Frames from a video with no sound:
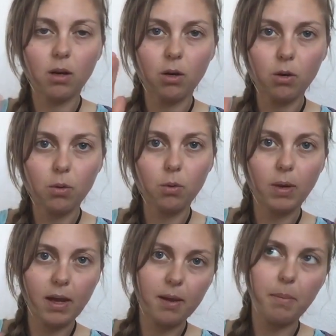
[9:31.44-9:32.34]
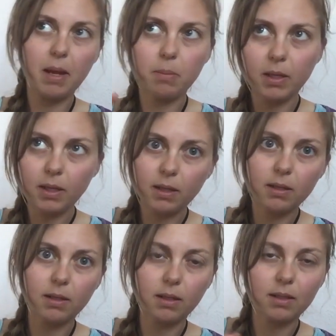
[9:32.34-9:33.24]
oh yeah, maybe
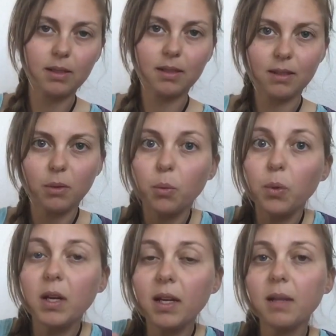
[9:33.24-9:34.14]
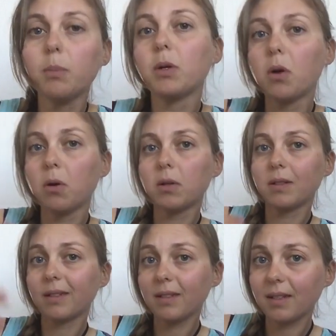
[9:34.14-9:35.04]
it's really
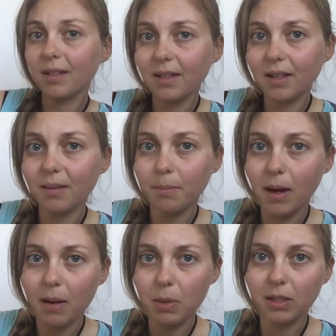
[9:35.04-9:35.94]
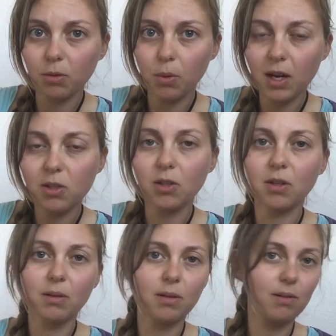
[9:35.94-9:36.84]
because my
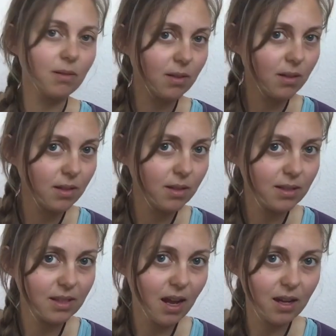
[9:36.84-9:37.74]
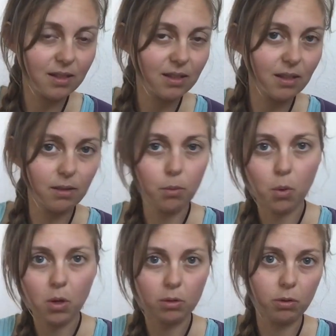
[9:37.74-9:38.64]
menstruation starts in
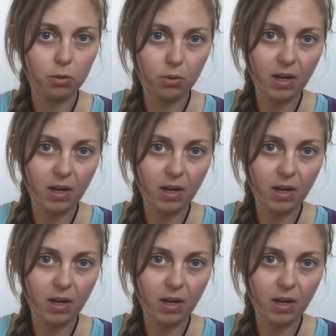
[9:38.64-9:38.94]
one or two